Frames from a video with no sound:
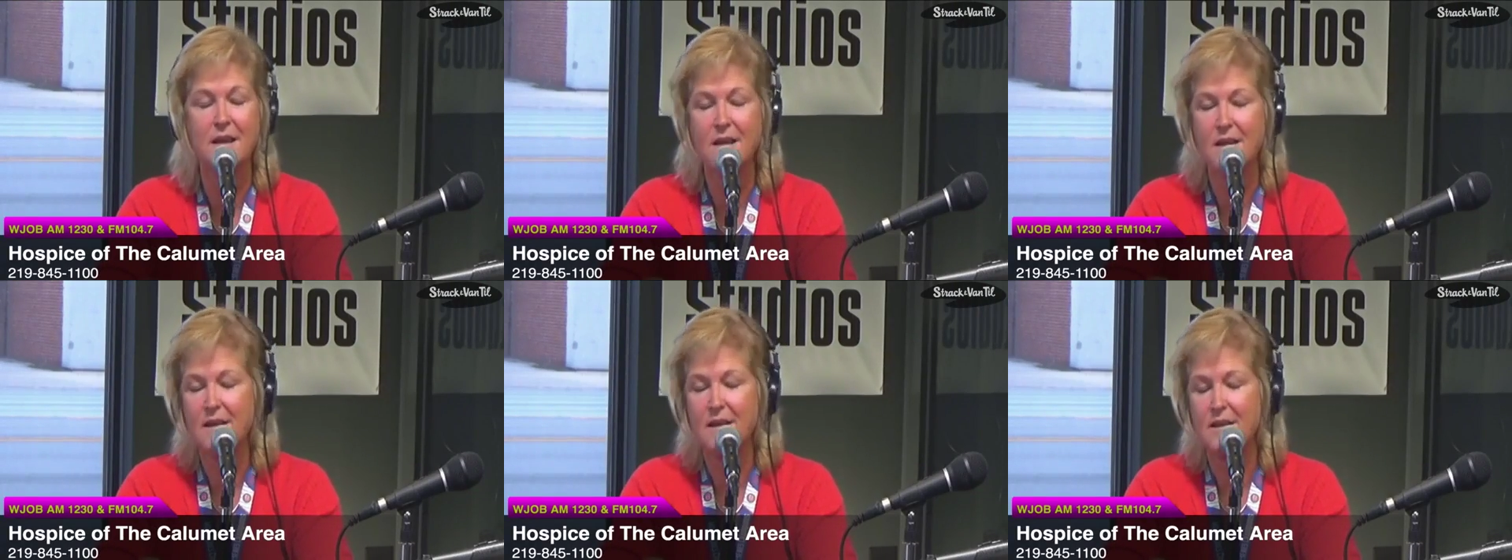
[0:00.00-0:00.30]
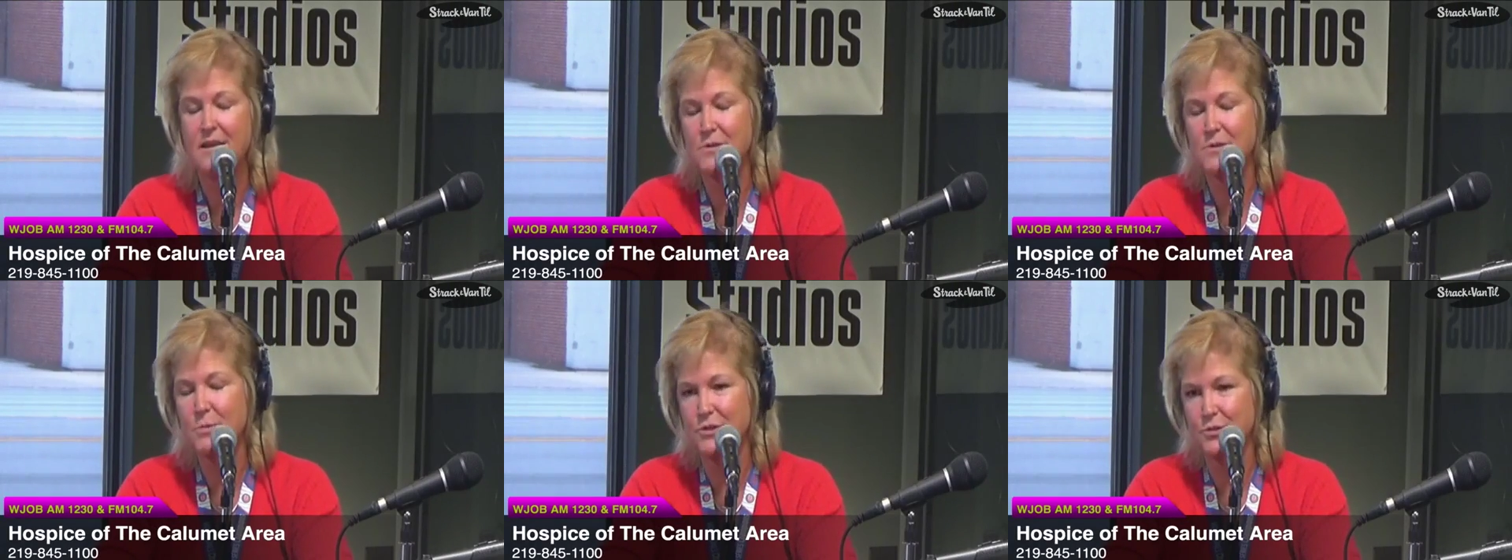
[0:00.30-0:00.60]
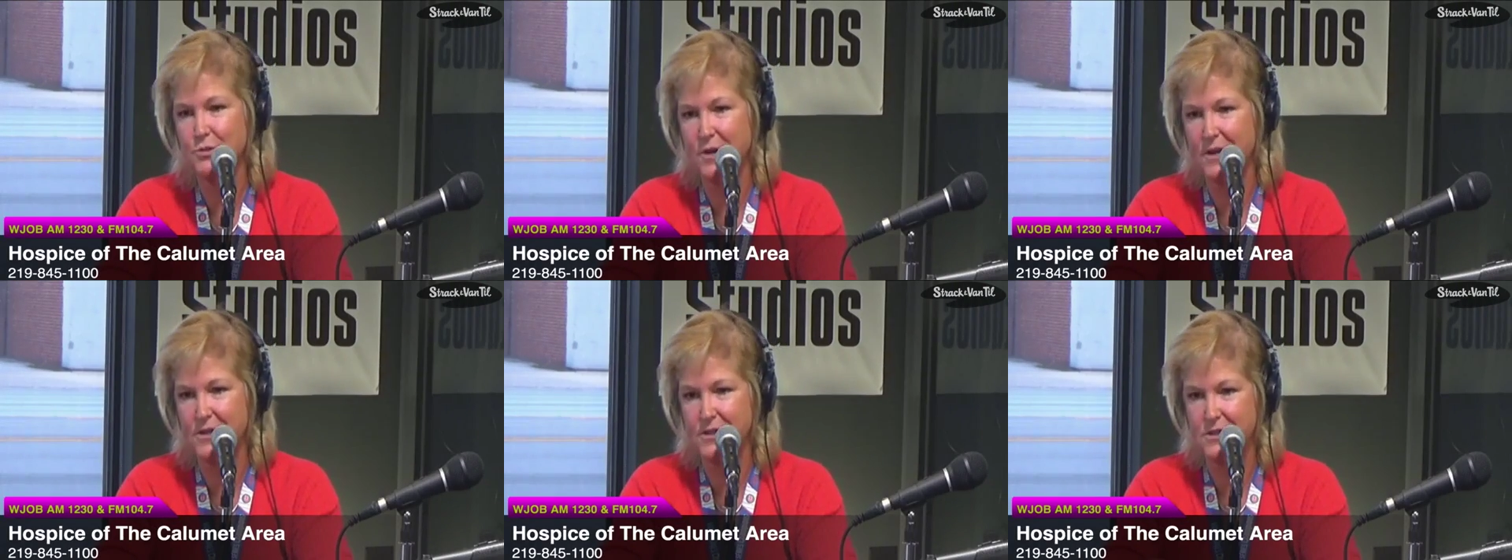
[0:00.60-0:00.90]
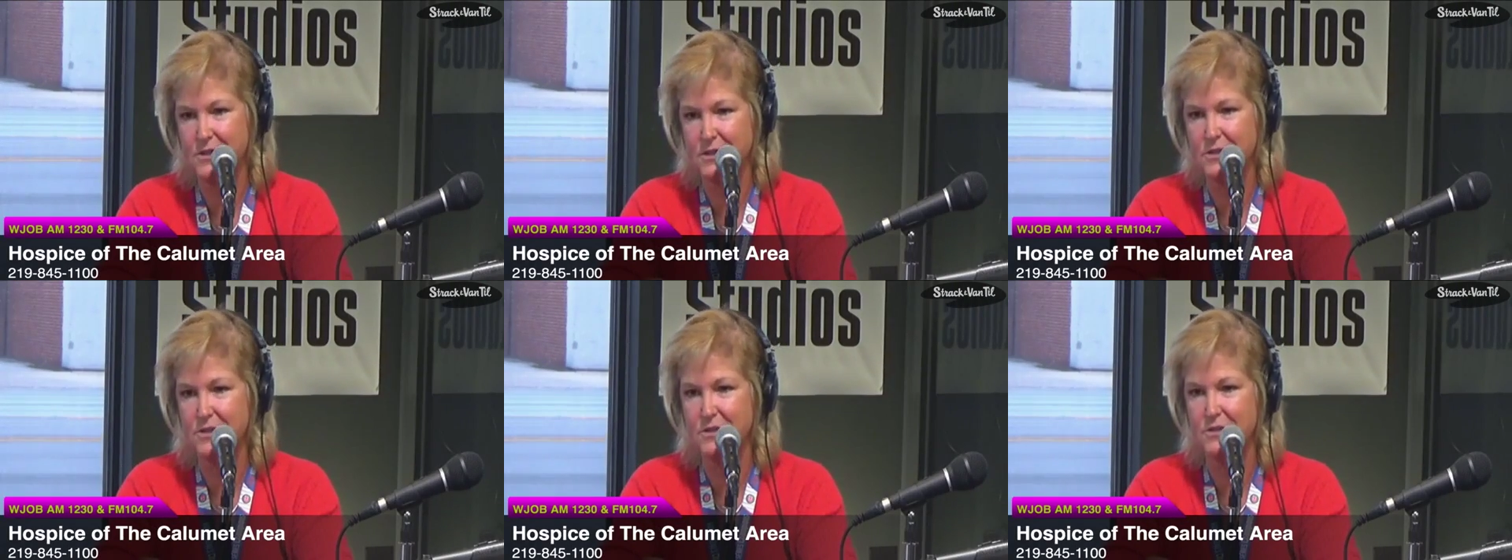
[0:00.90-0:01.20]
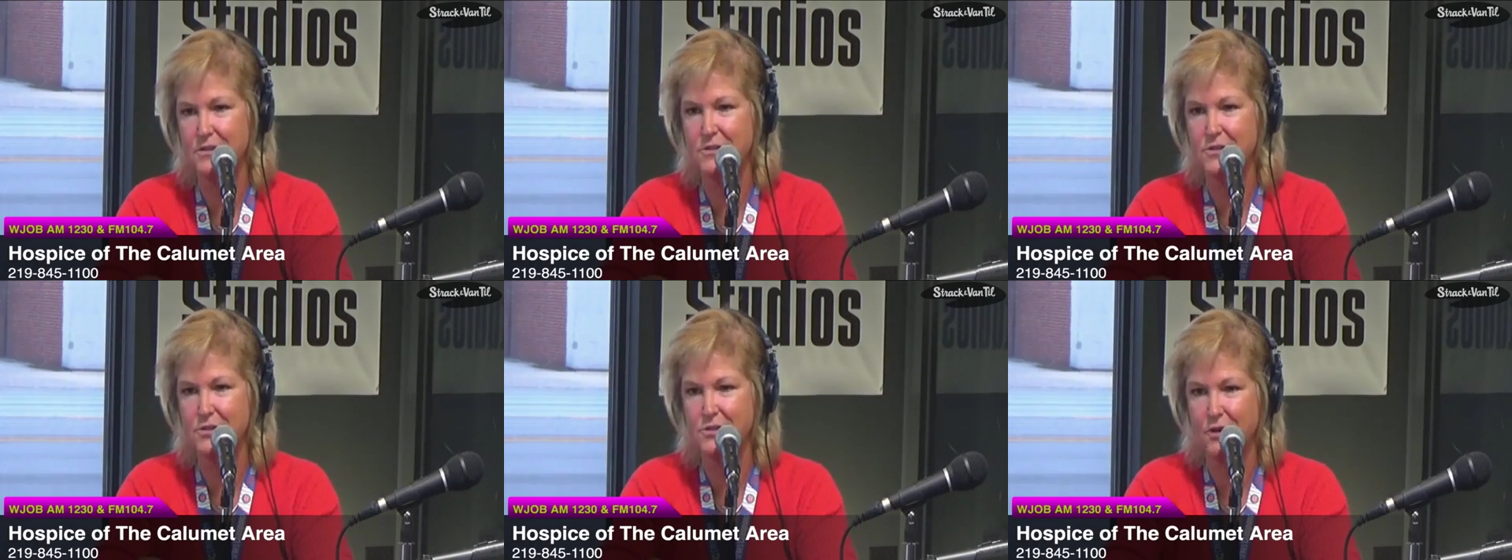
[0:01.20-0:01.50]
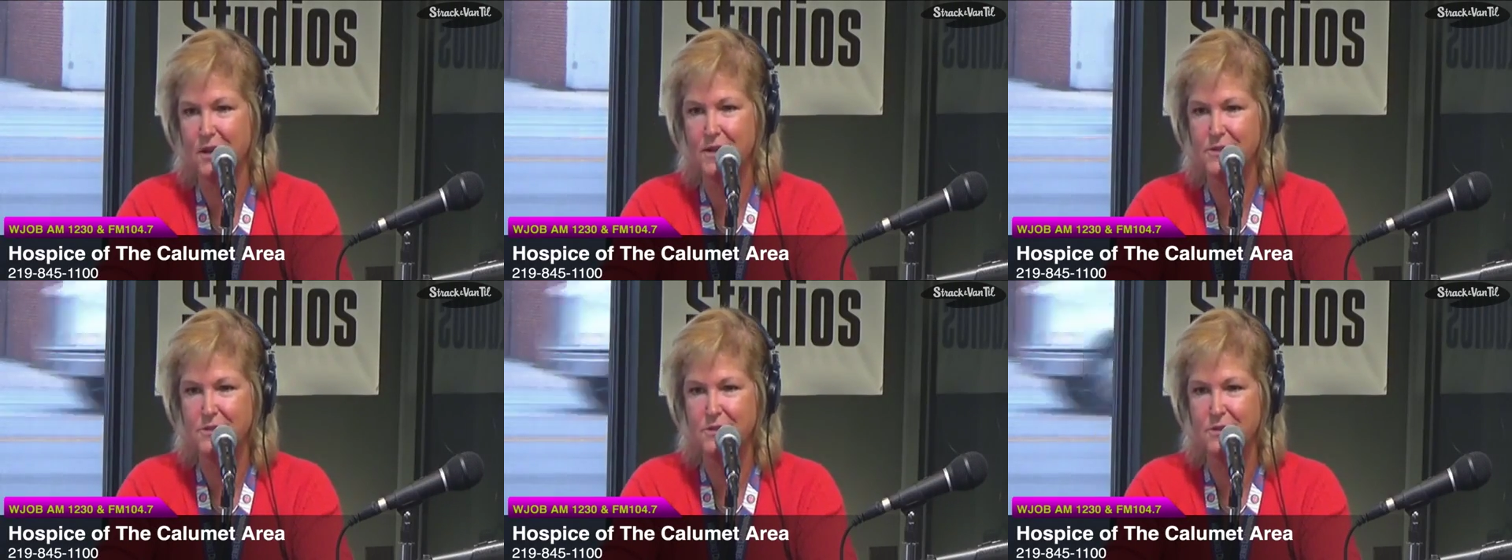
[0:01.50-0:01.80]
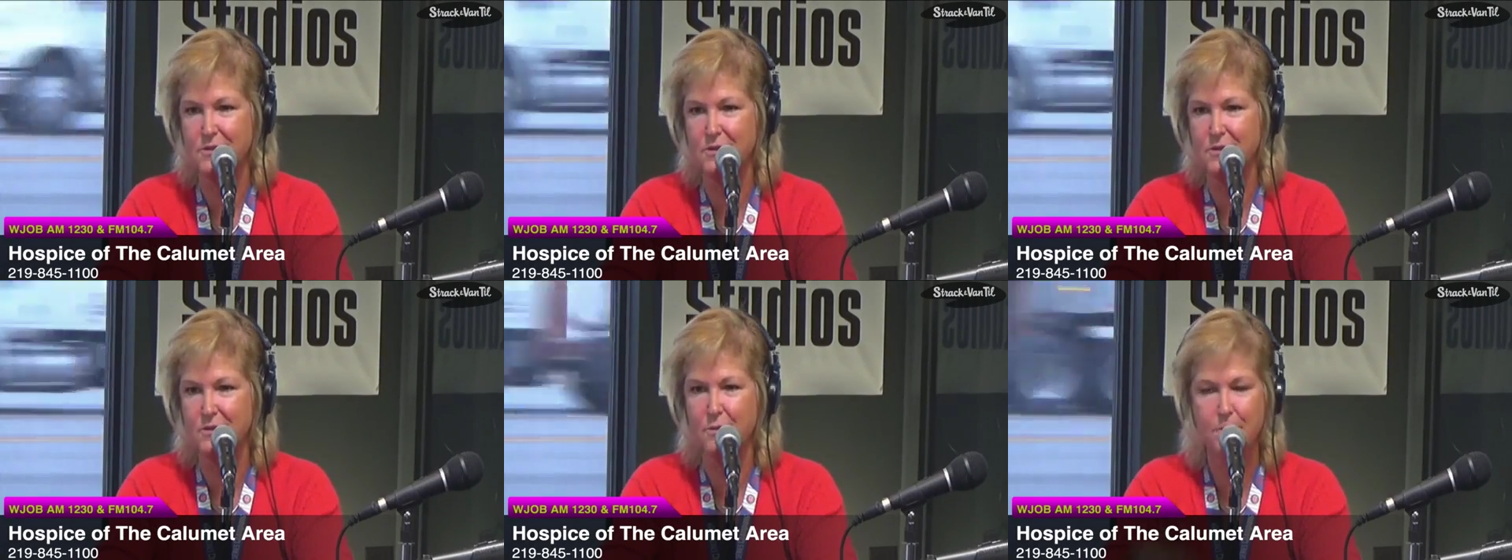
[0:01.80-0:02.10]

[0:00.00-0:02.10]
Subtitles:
is what Transitions tries to do.